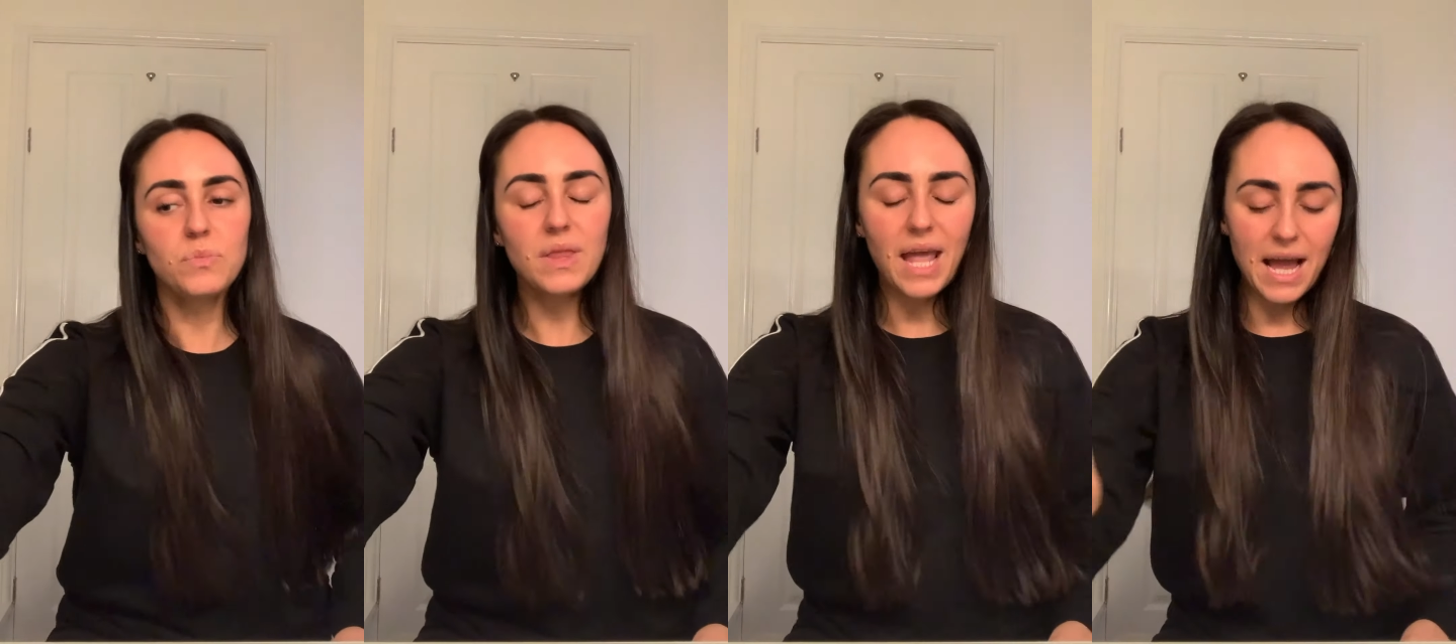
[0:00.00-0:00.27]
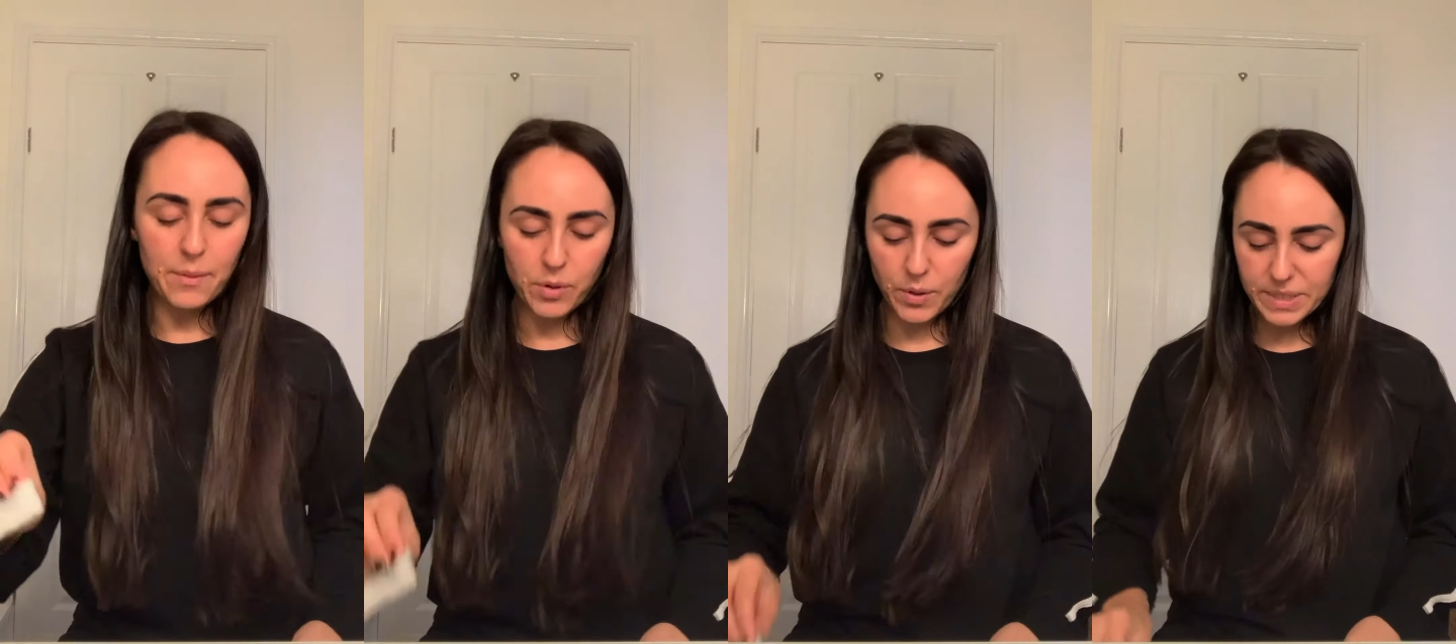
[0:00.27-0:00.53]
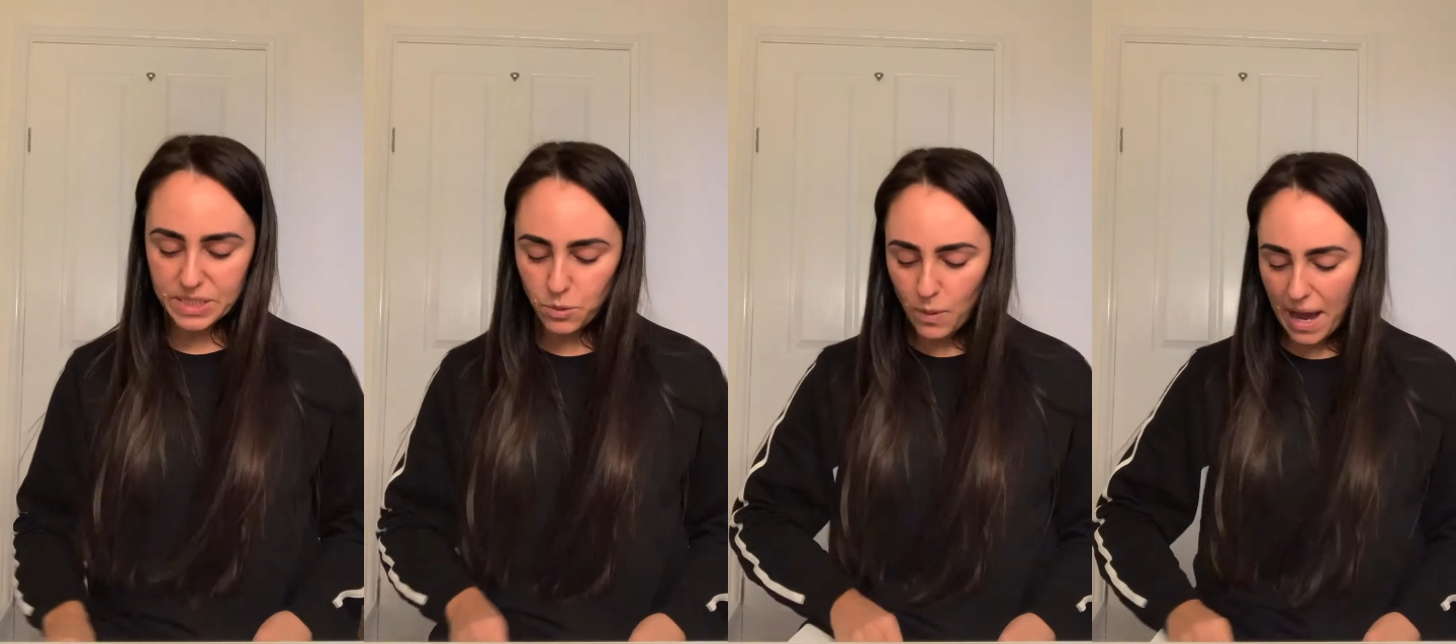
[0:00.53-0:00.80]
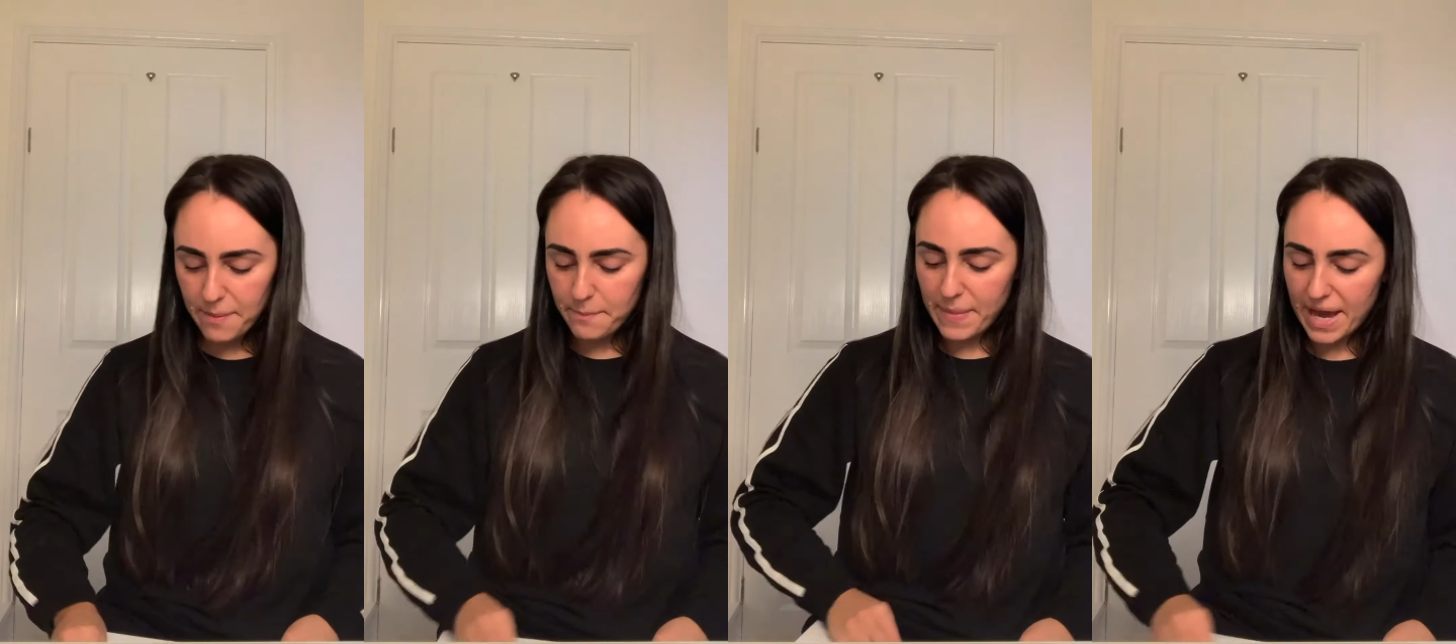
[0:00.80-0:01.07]
I'm going to
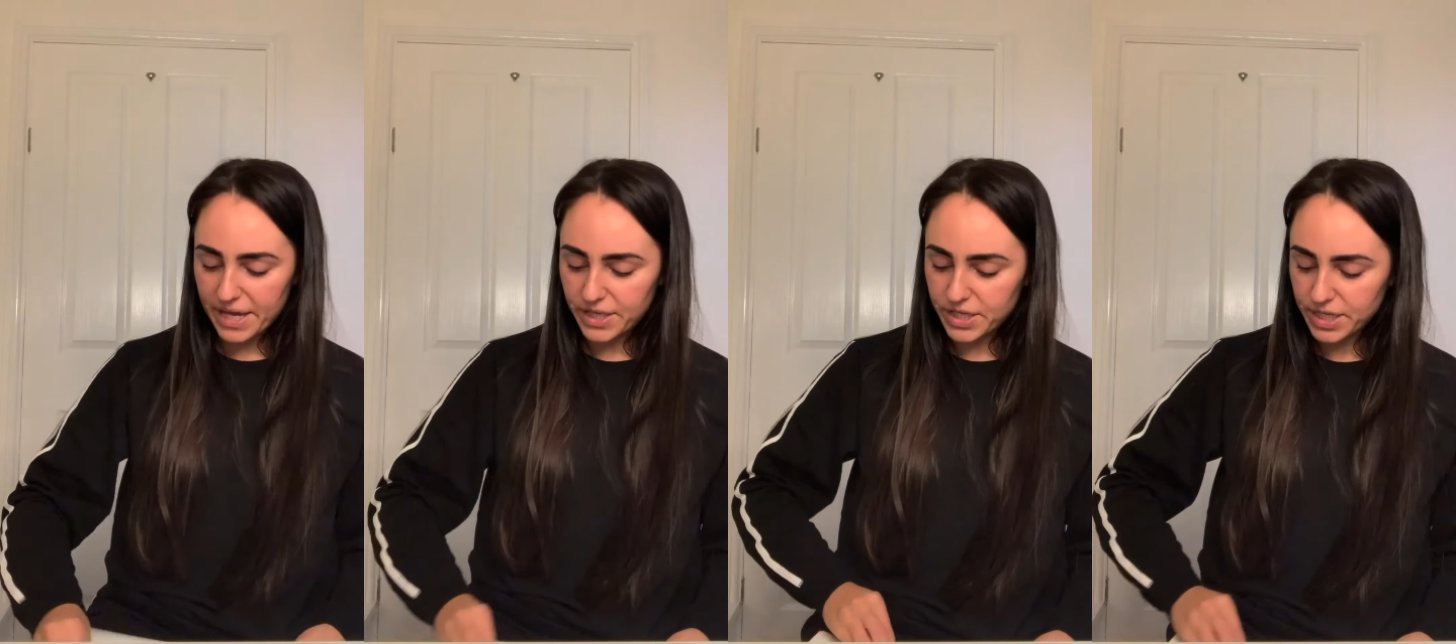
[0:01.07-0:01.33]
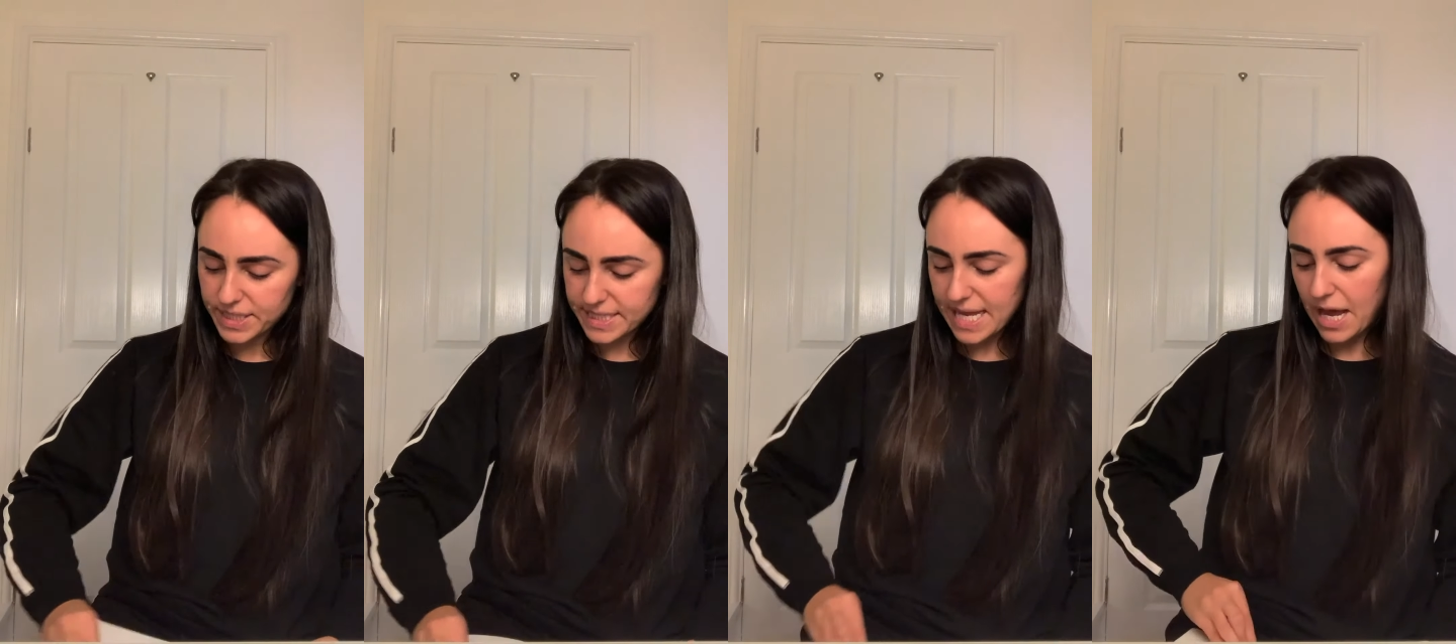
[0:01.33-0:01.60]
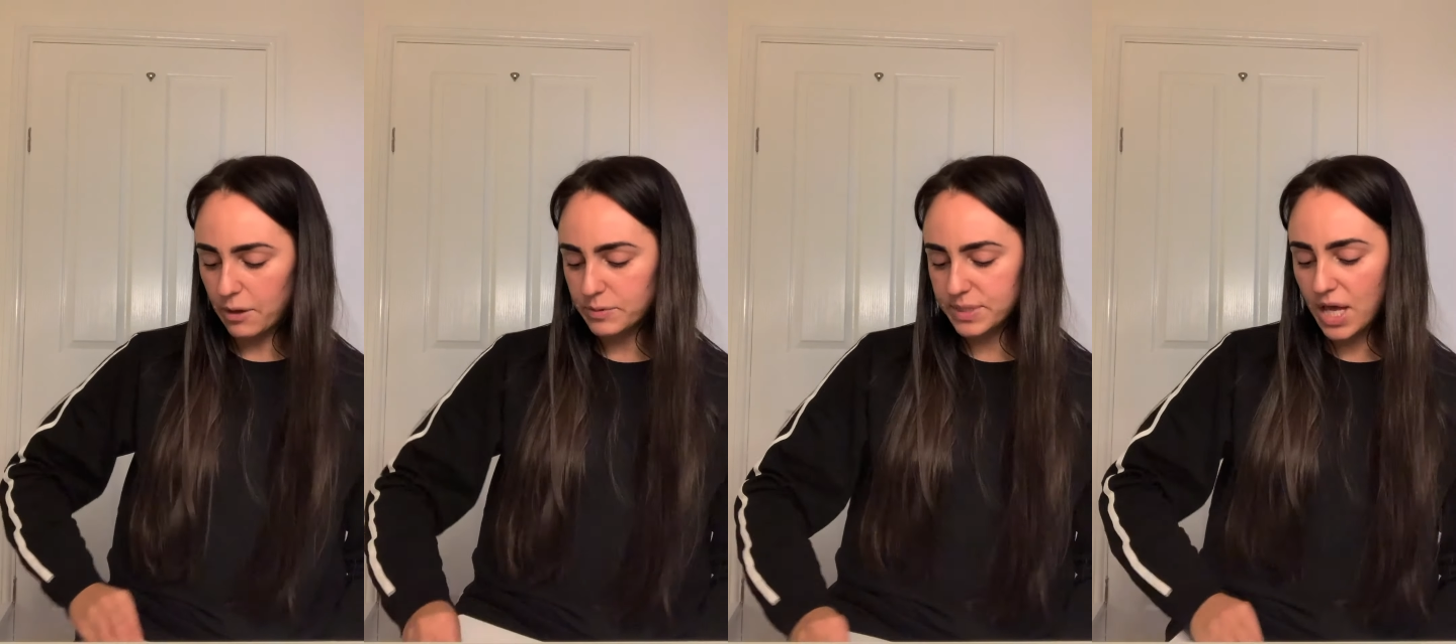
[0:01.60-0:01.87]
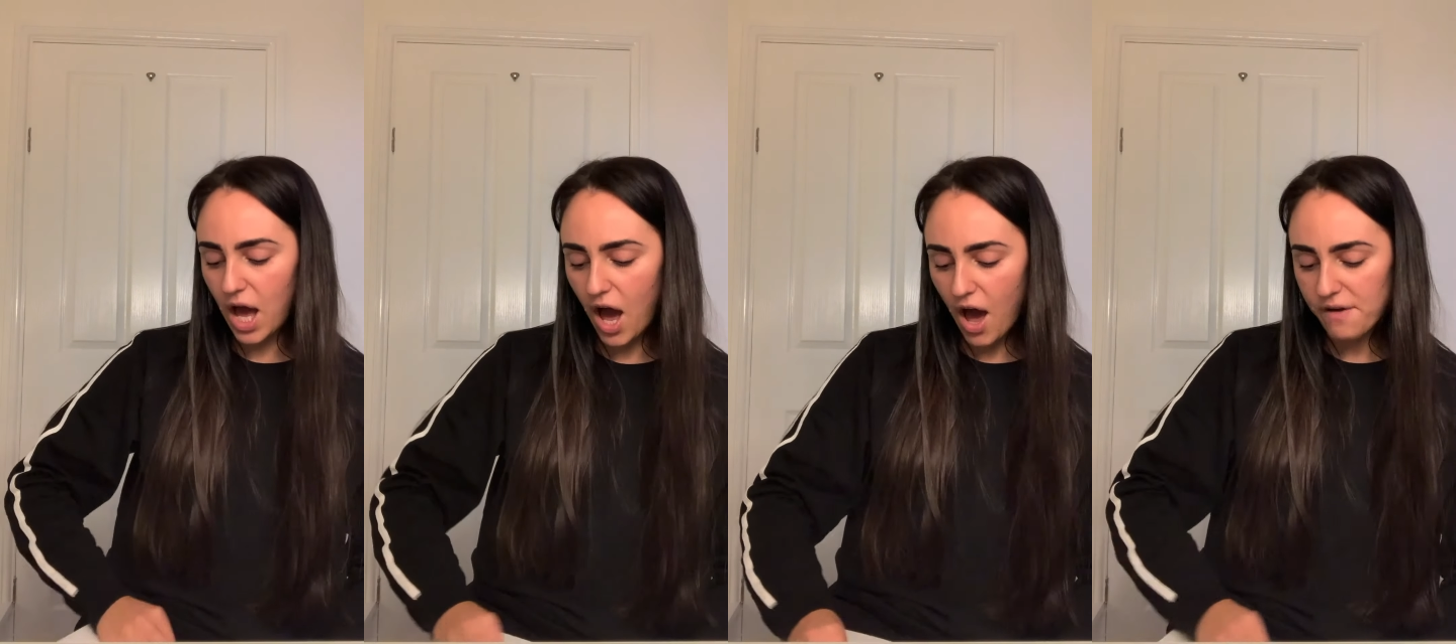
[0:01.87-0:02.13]
wipe my y sounds
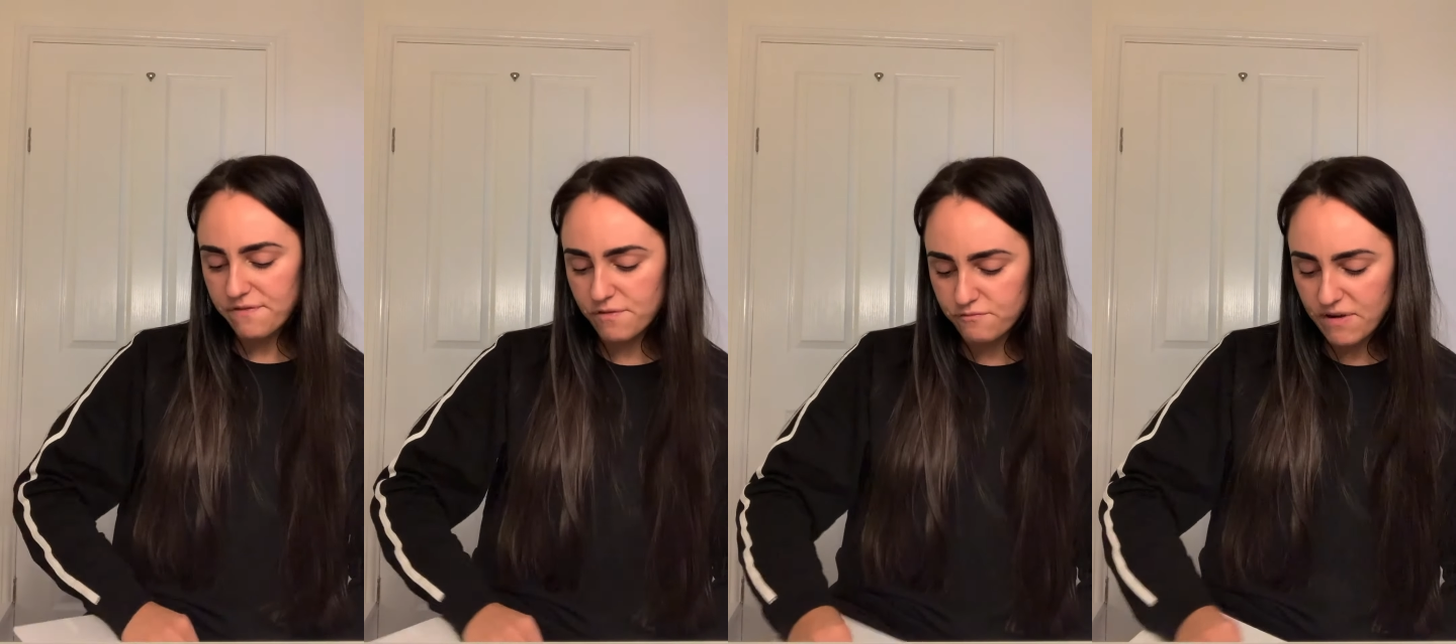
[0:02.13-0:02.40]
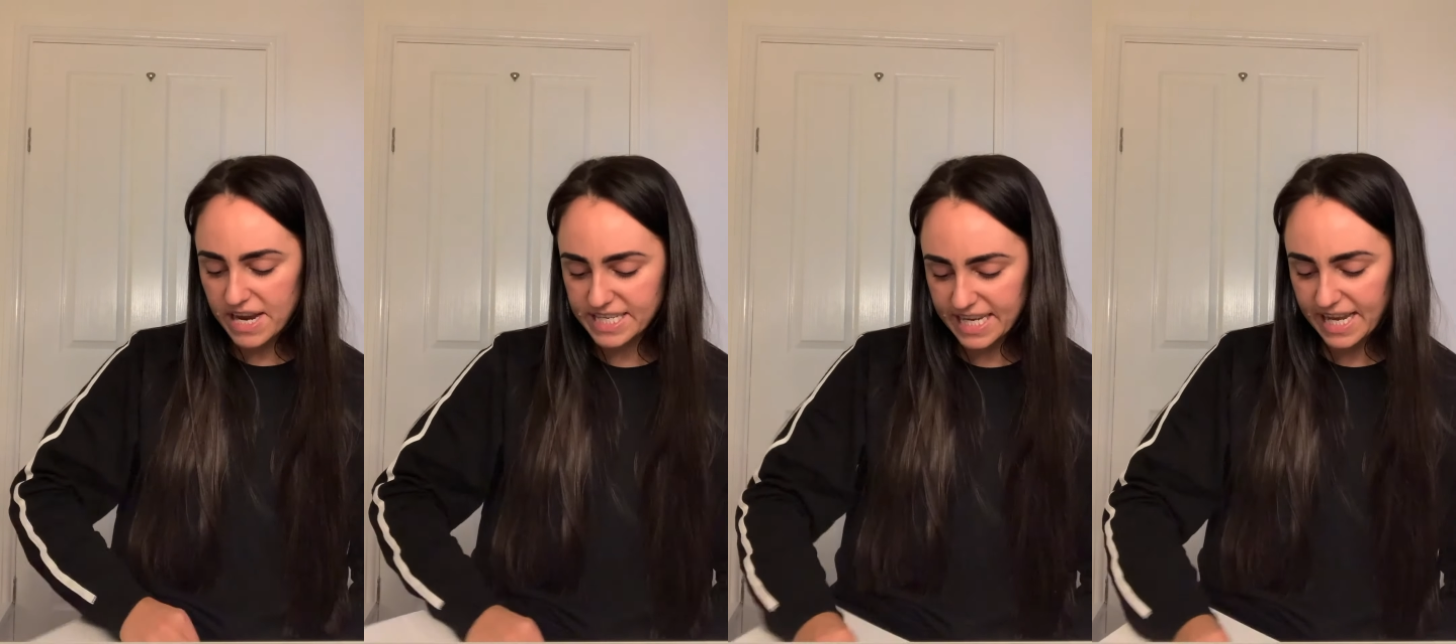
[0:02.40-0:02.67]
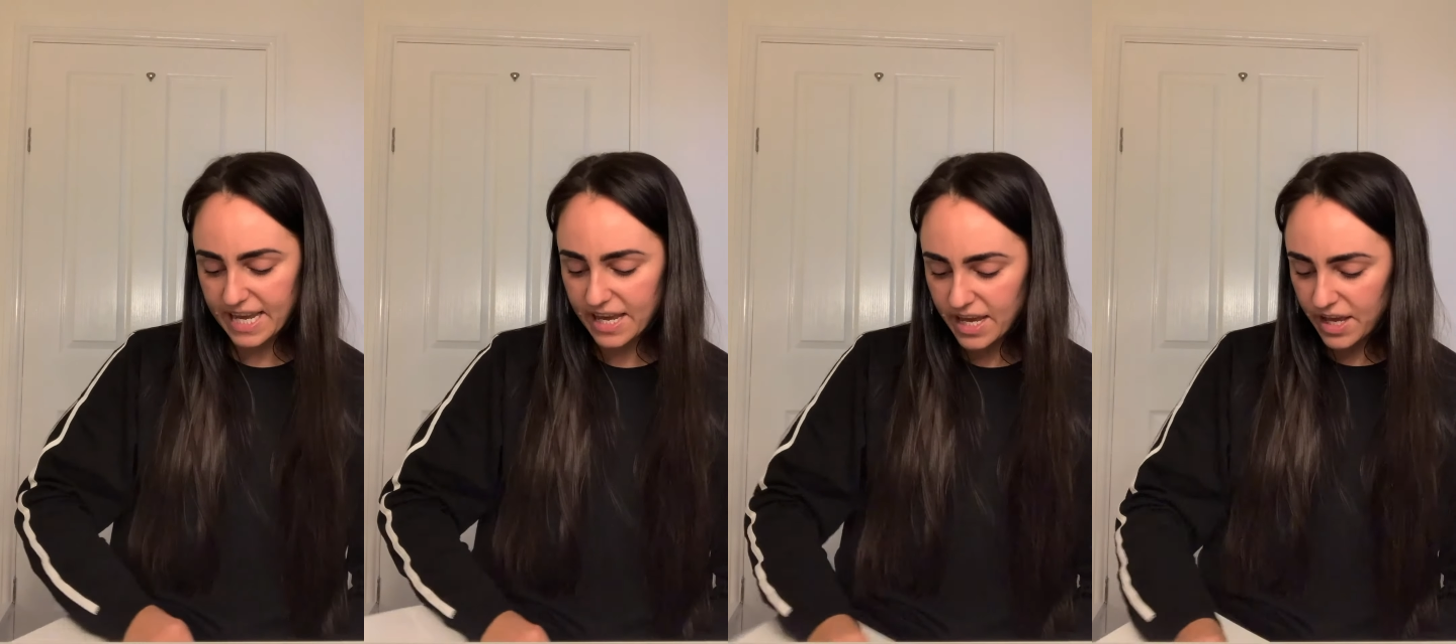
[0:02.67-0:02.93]
off, ready,